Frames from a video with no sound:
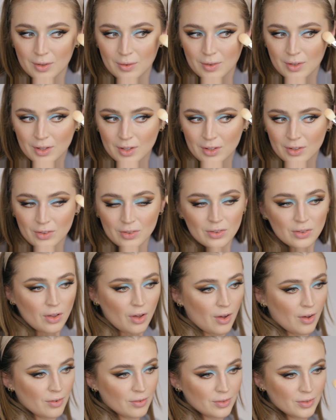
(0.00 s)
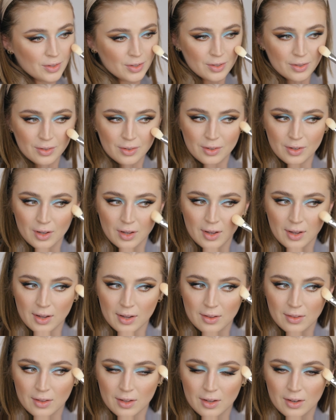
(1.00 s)
really soft
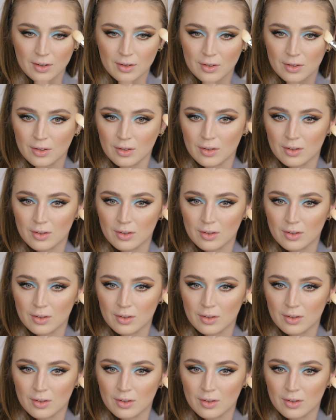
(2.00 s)
highlight.